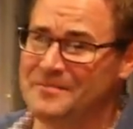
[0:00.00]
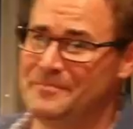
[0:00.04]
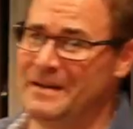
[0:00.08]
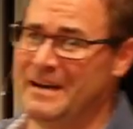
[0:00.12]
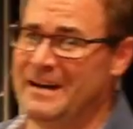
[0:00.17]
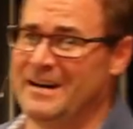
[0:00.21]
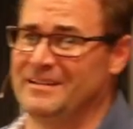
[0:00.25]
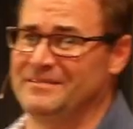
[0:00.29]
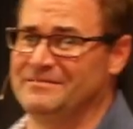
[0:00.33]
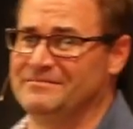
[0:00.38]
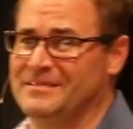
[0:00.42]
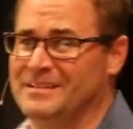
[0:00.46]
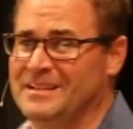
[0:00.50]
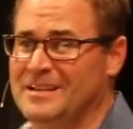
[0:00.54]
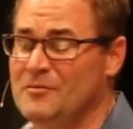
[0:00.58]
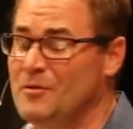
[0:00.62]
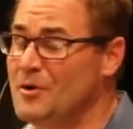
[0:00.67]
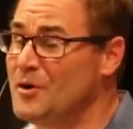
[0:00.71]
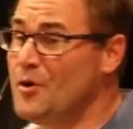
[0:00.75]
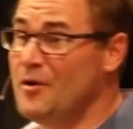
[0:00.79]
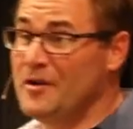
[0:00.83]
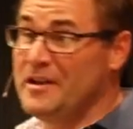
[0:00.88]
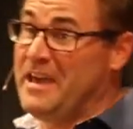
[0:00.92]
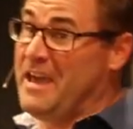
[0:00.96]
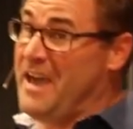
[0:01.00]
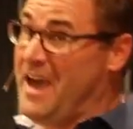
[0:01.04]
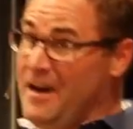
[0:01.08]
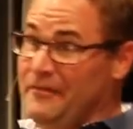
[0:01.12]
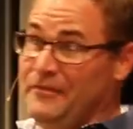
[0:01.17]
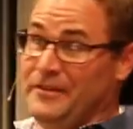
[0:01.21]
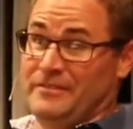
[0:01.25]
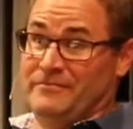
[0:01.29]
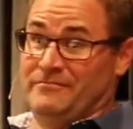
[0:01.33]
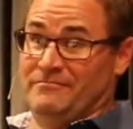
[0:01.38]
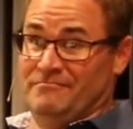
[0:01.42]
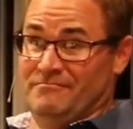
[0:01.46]
about. We're going to
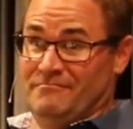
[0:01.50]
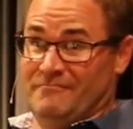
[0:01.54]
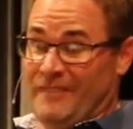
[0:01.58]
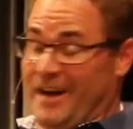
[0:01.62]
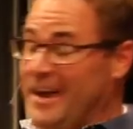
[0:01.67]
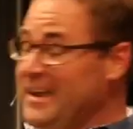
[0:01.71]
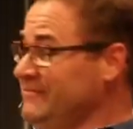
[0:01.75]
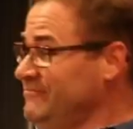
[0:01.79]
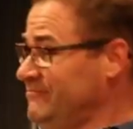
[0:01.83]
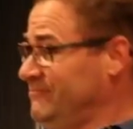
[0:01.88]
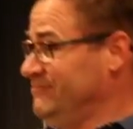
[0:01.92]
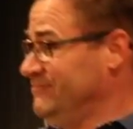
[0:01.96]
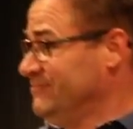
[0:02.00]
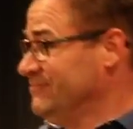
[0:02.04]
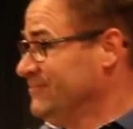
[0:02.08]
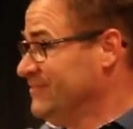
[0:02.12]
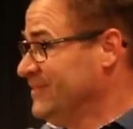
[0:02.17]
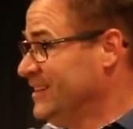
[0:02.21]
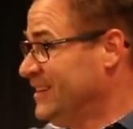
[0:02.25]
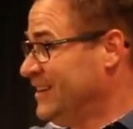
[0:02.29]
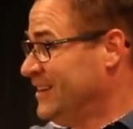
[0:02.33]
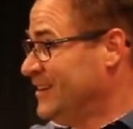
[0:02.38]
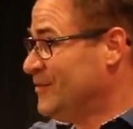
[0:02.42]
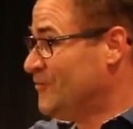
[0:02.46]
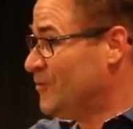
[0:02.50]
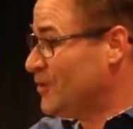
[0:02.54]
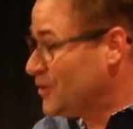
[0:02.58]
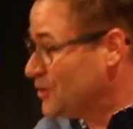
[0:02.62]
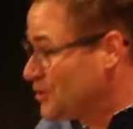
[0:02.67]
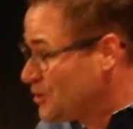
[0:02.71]
heaven, right? We're